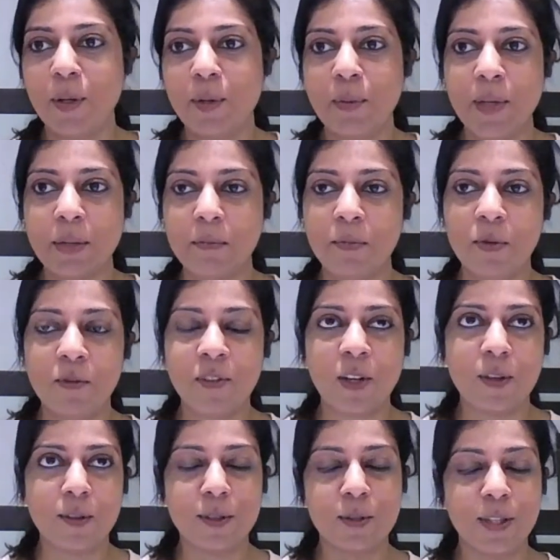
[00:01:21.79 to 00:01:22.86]
We'll move
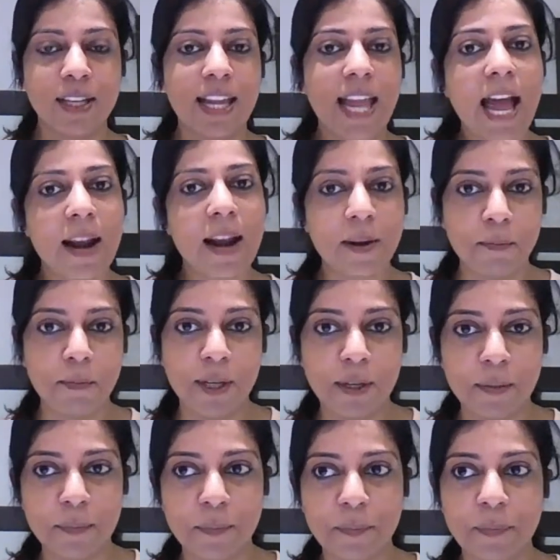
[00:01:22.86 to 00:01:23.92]
close to the Caribbean.
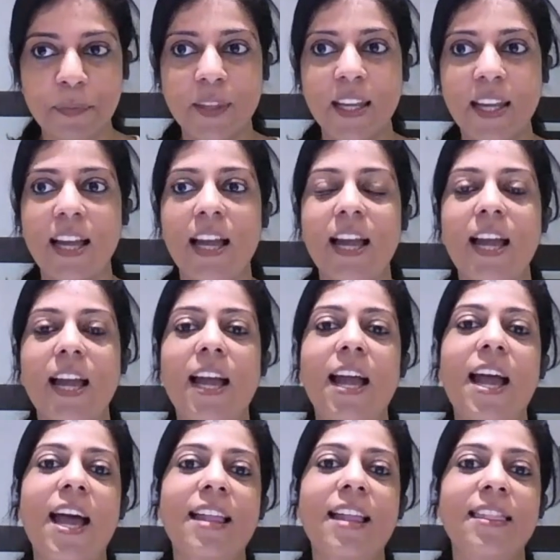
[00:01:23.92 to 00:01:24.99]

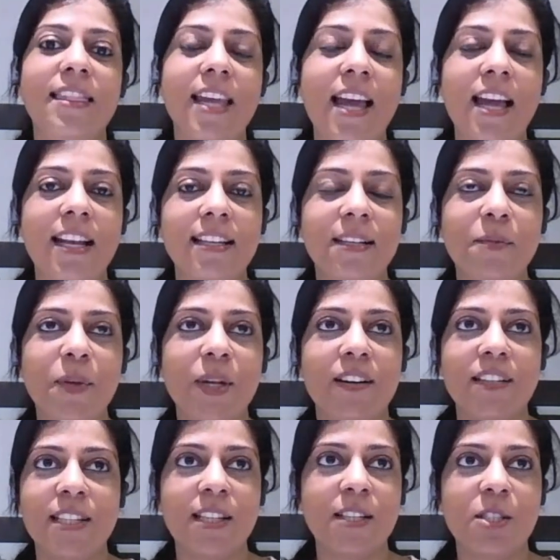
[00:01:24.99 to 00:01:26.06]
And then we
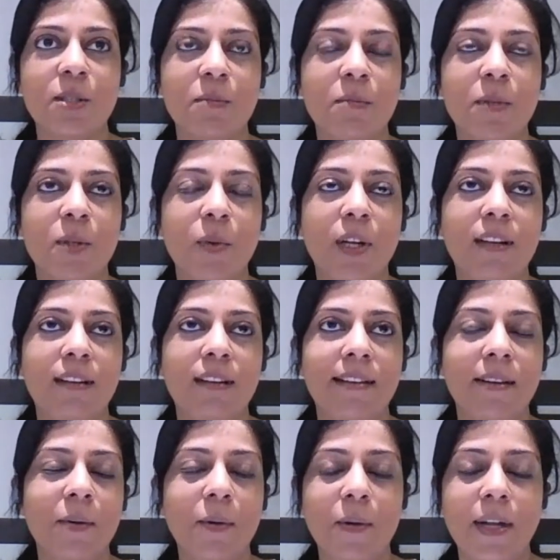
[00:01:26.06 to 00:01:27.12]
researched between,
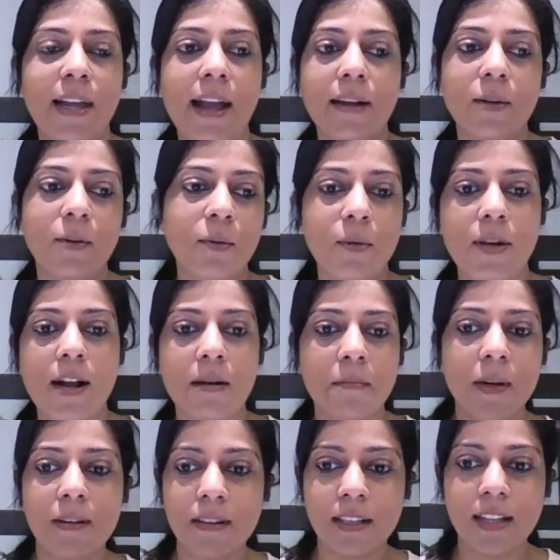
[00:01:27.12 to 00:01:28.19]
Cancun
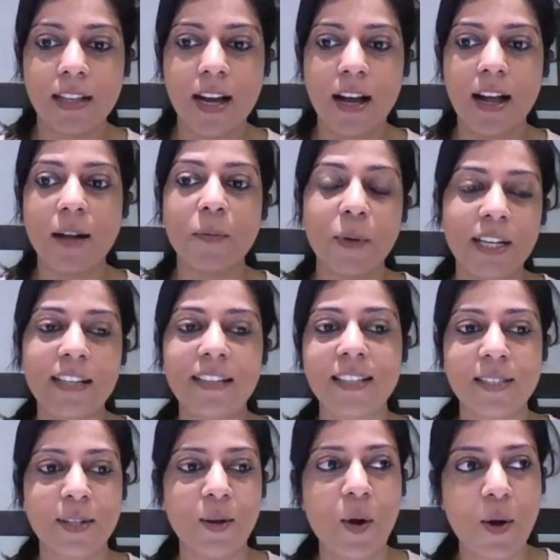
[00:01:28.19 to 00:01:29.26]
and Mérida, and we did
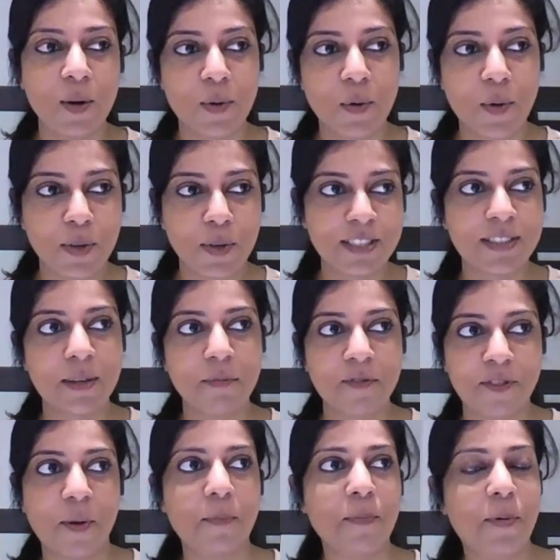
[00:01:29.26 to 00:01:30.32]
this long road trip
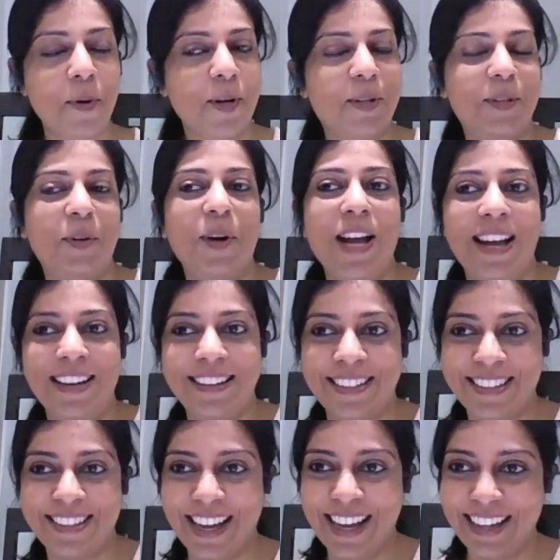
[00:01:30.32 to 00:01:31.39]
from Puerto
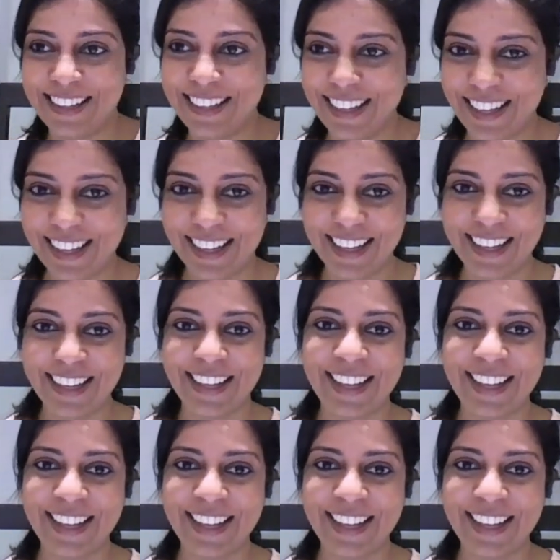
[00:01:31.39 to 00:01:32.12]
Vallarta here.